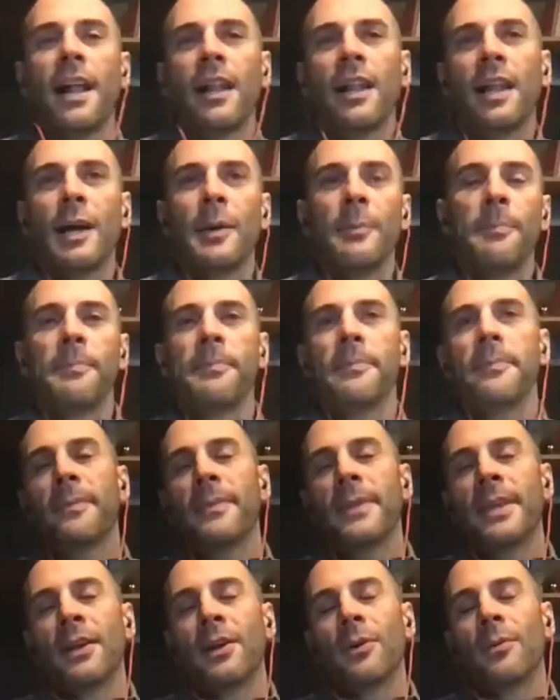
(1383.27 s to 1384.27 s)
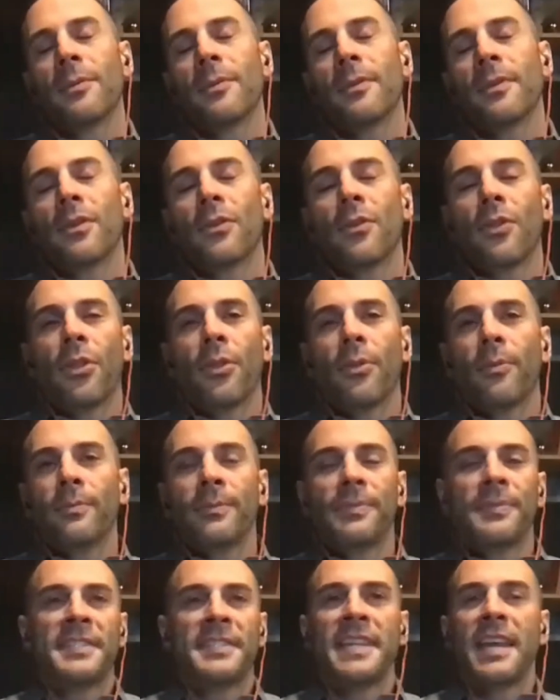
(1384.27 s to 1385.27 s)
I'm, you know,
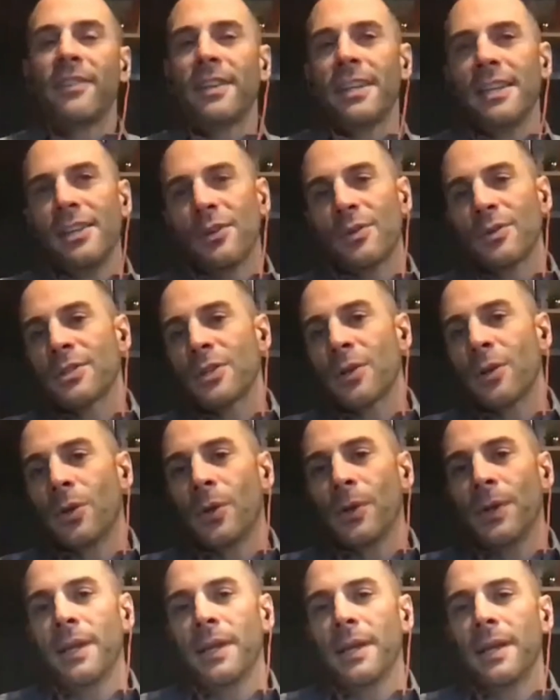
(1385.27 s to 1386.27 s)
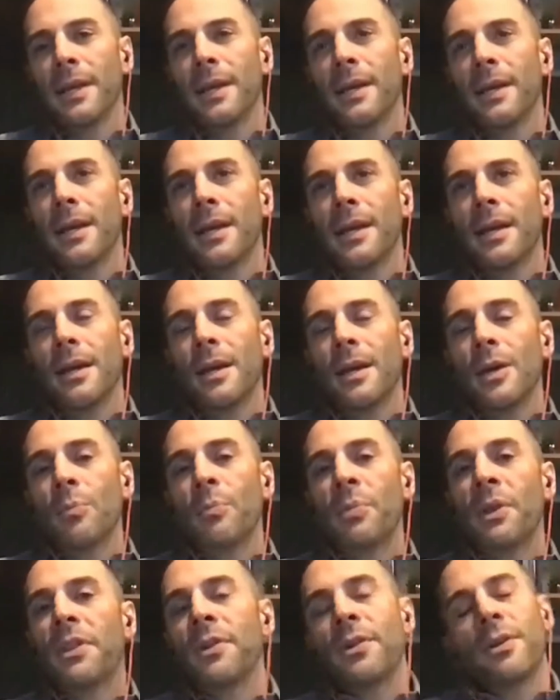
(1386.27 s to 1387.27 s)
70 years old.
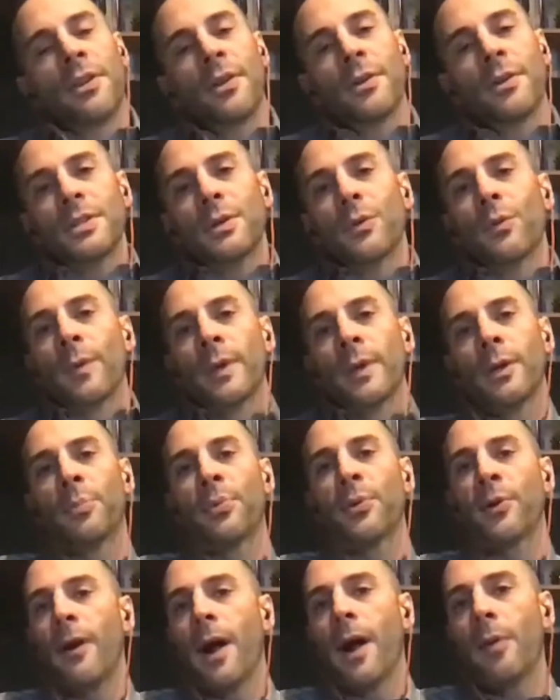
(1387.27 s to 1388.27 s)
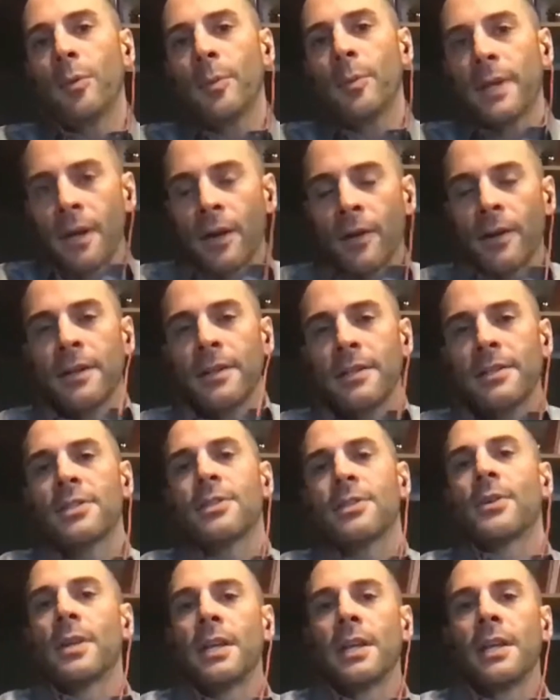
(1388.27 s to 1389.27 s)
But there, there's a real problem in our
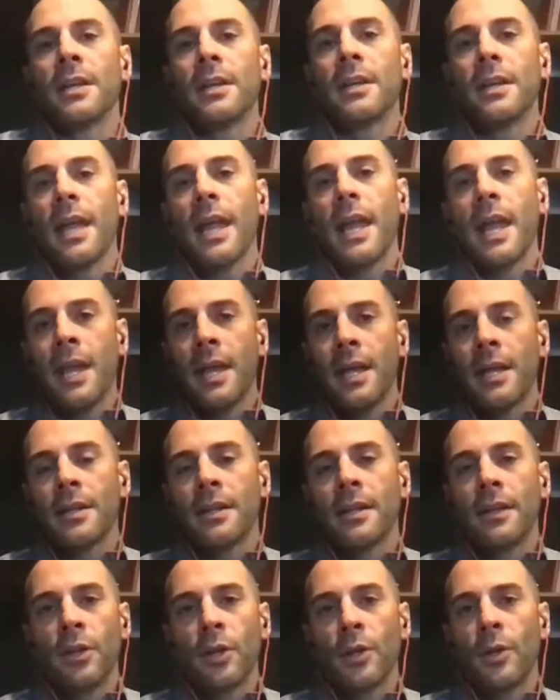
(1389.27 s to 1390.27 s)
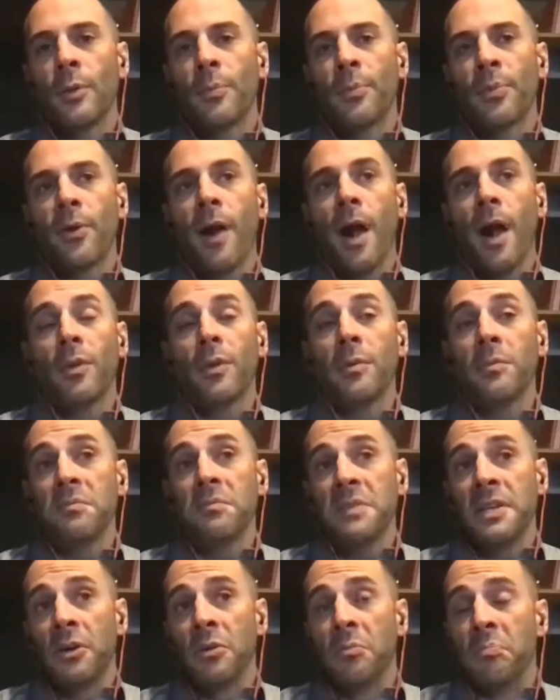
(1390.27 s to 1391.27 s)
industry. And the, the
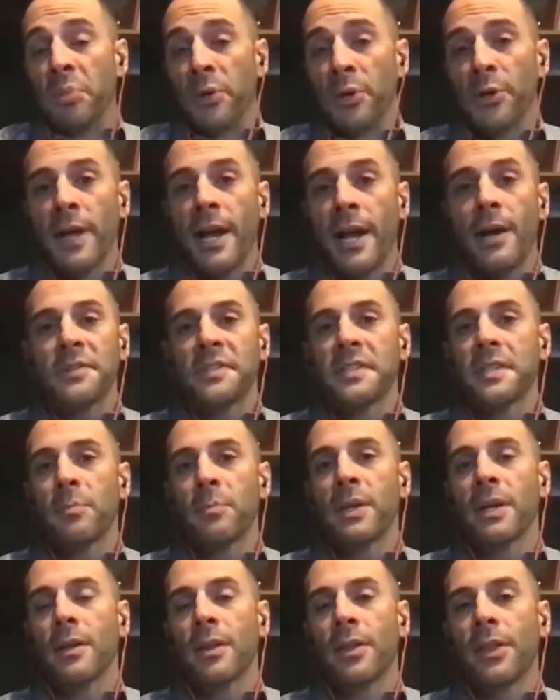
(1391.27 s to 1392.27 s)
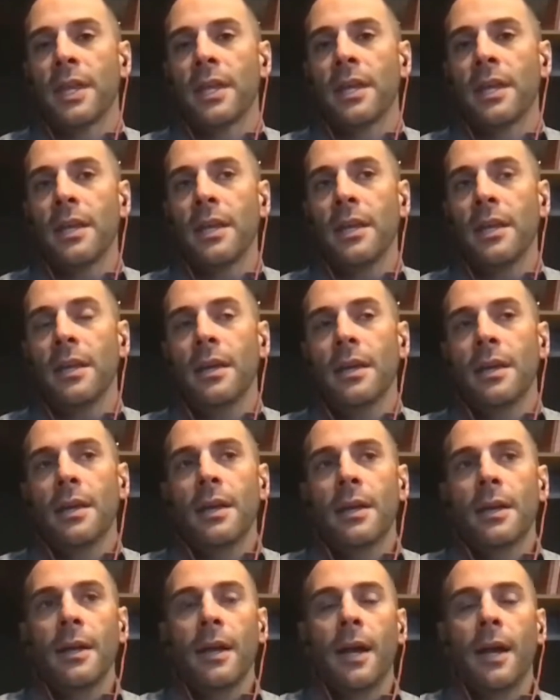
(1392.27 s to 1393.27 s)
problem, you know, burnout's a big thing.
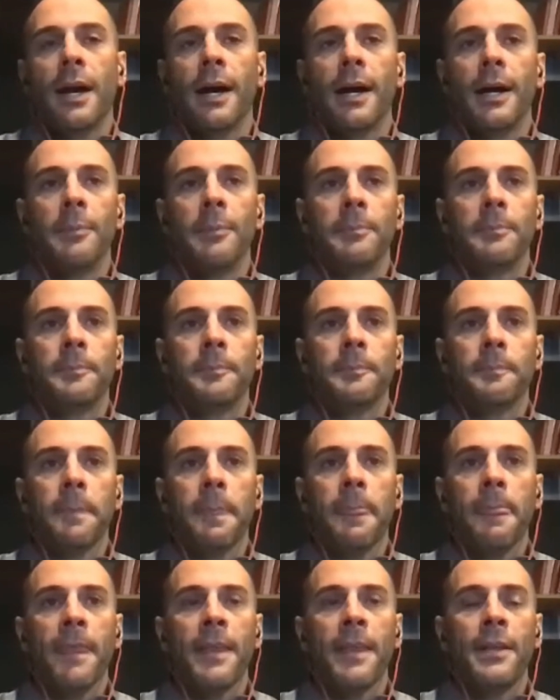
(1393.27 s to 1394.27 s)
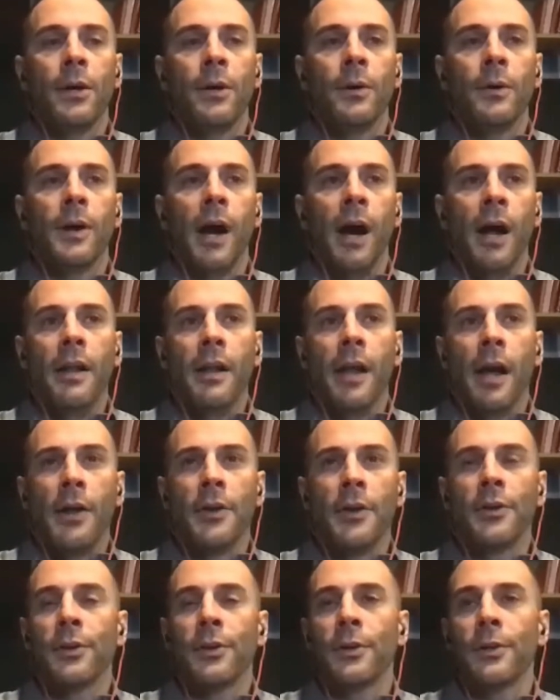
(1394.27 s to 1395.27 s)
It is. Um, you know, uh,
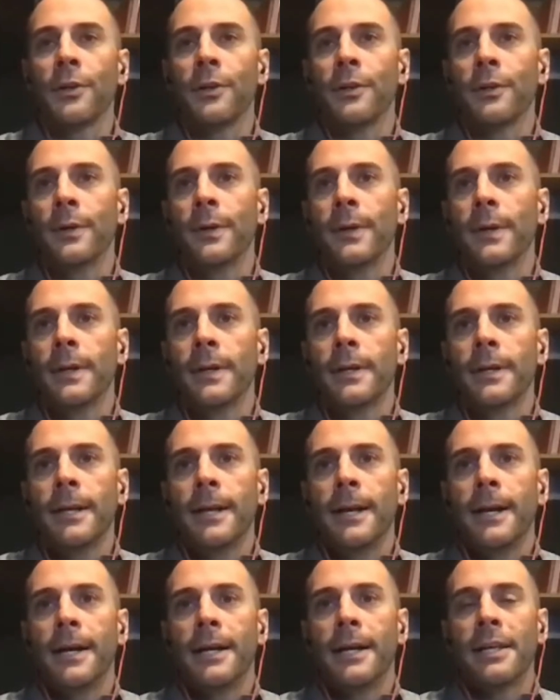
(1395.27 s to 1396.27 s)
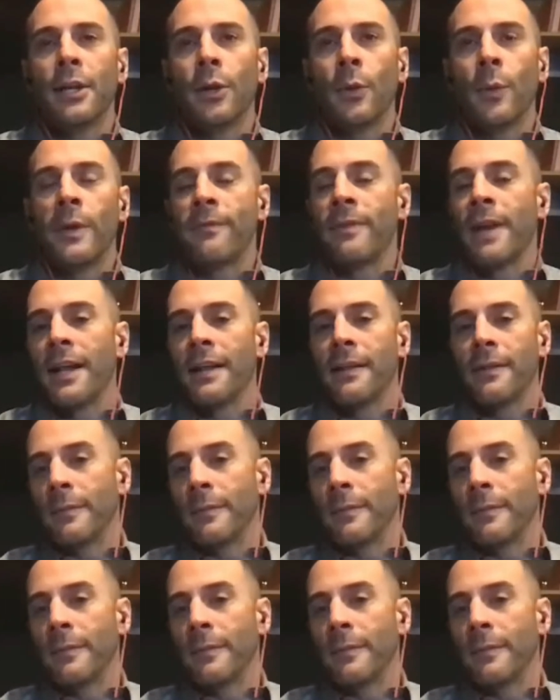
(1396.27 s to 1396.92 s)
under uh, you know, we've got